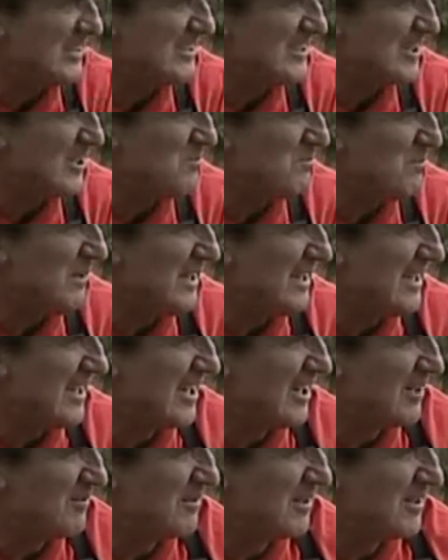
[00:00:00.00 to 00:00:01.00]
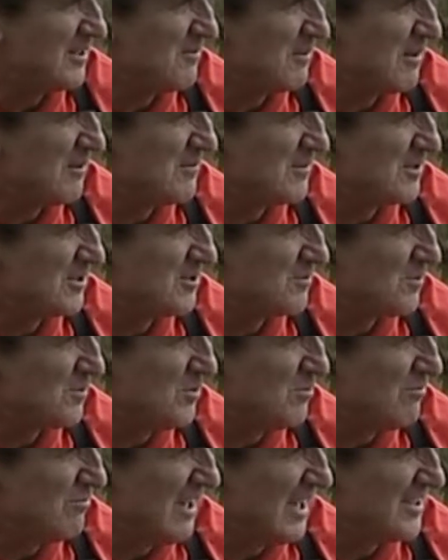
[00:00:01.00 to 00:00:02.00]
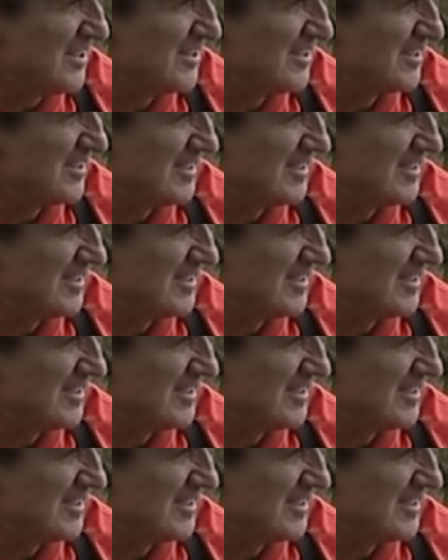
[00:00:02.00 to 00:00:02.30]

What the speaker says: but there's no big carp there at the moment. It's a small rudd,